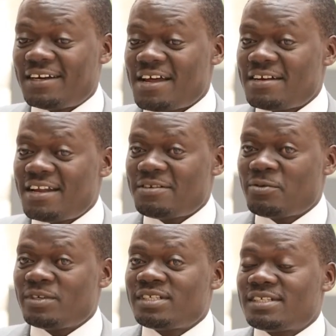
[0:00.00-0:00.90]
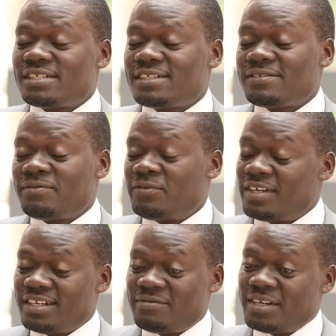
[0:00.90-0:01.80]
And that was
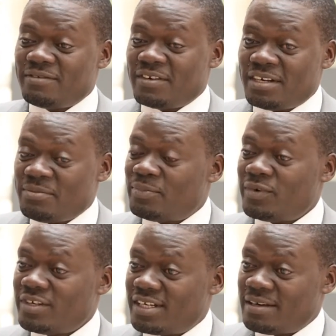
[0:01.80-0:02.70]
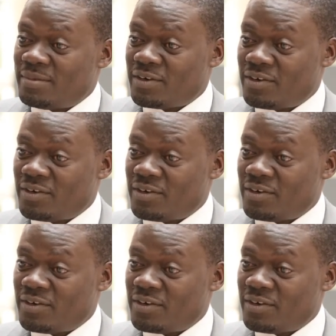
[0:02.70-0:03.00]
very, very, very important